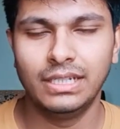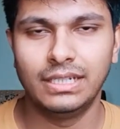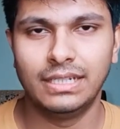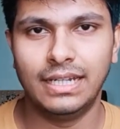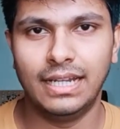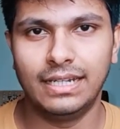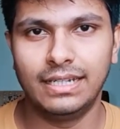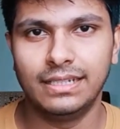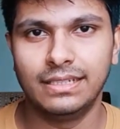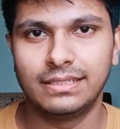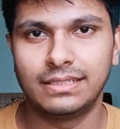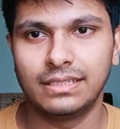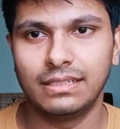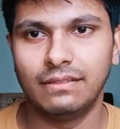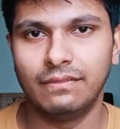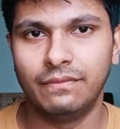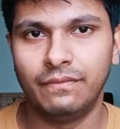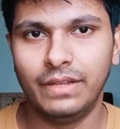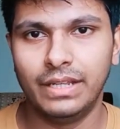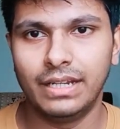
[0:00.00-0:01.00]
That is,
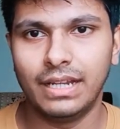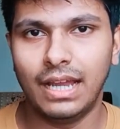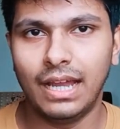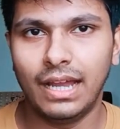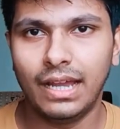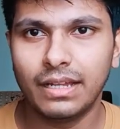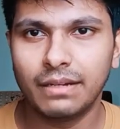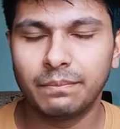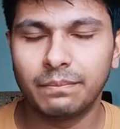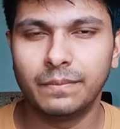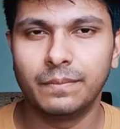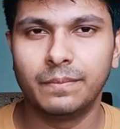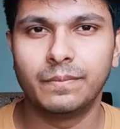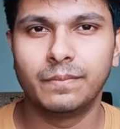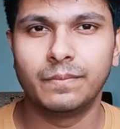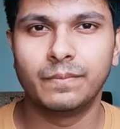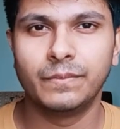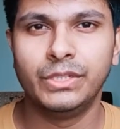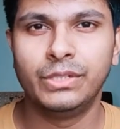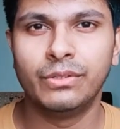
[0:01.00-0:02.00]
when our
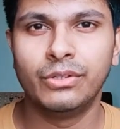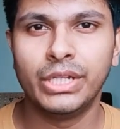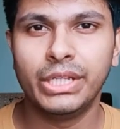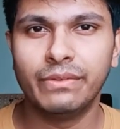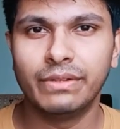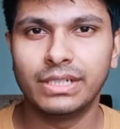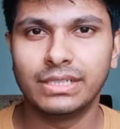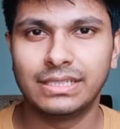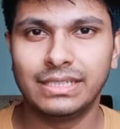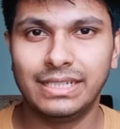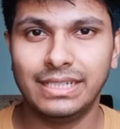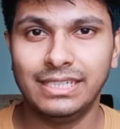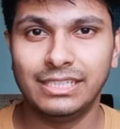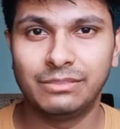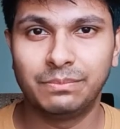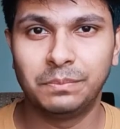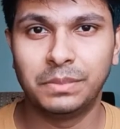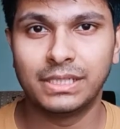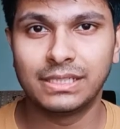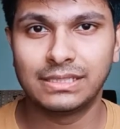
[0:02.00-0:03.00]

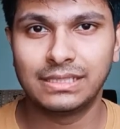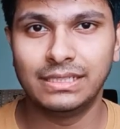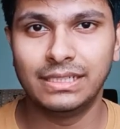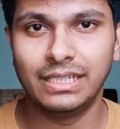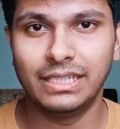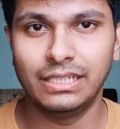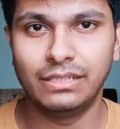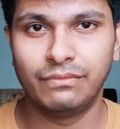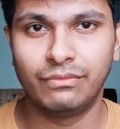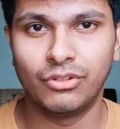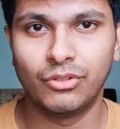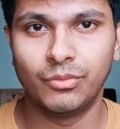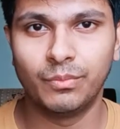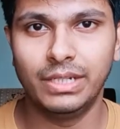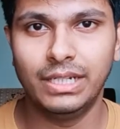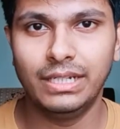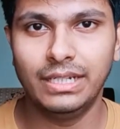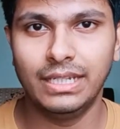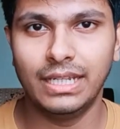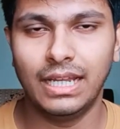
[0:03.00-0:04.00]
university's percentage from
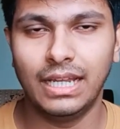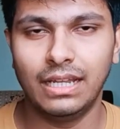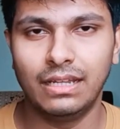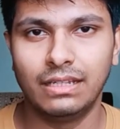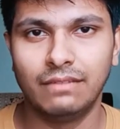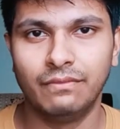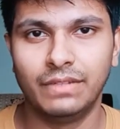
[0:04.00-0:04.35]
India,